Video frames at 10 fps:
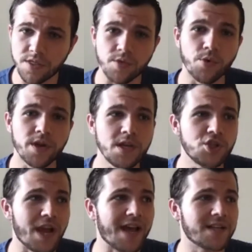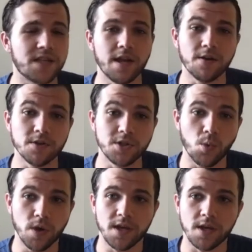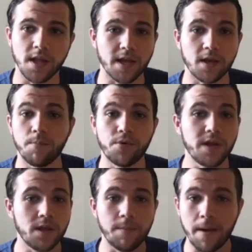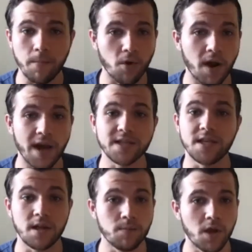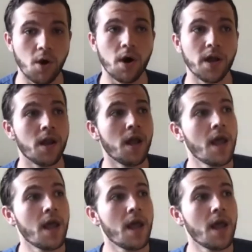three jazz standards a week, like completely memorize, get them going,